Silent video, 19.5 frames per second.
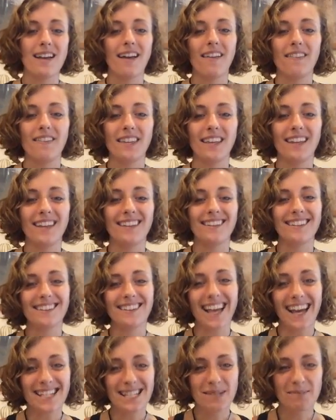The
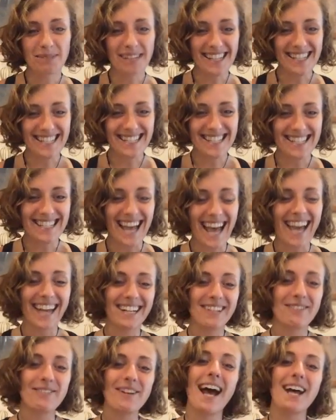less pleasant side
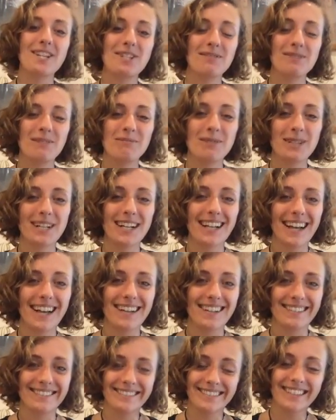of hatchery work
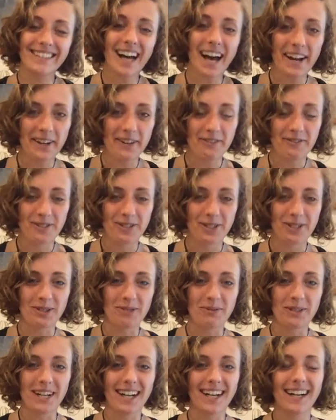and a lot of turtle
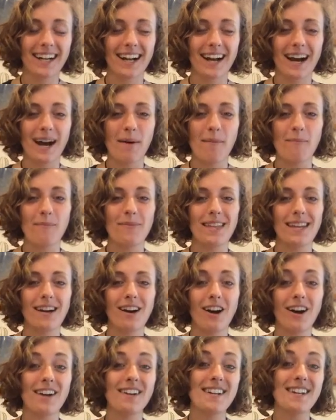work
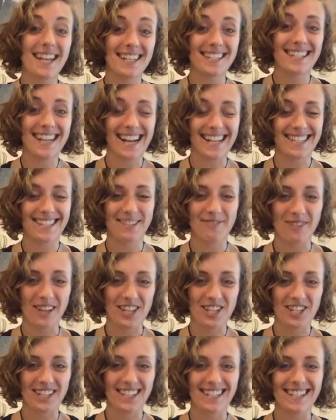are nest
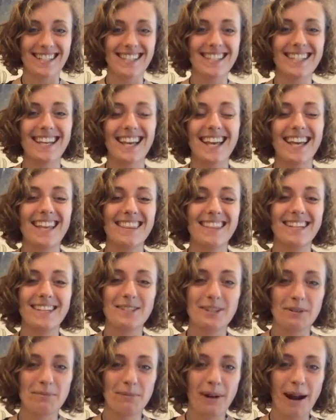excavations.
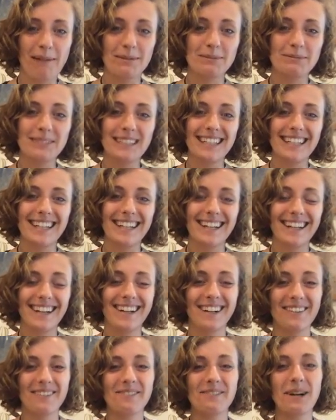These are probably
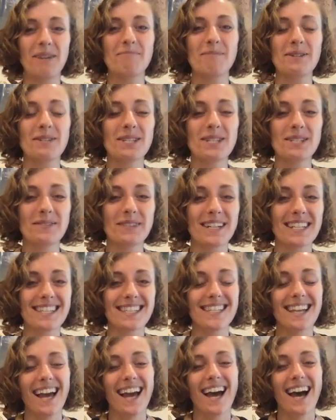what most of
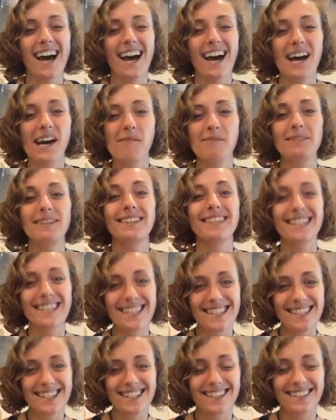us
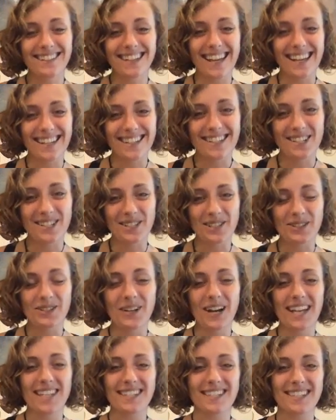least like to do
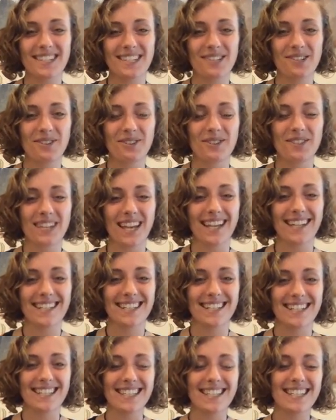as a sea turtle
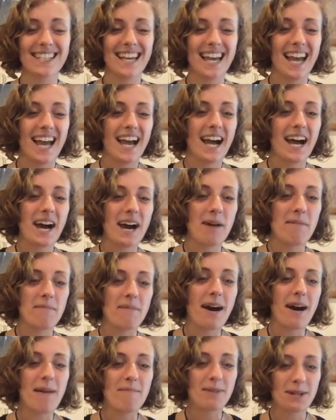scientist.
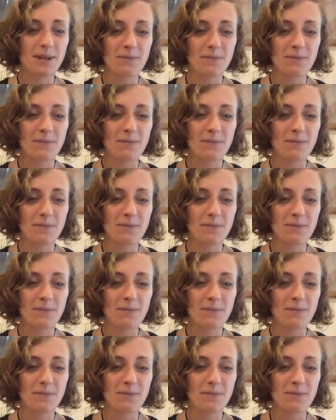I'm going to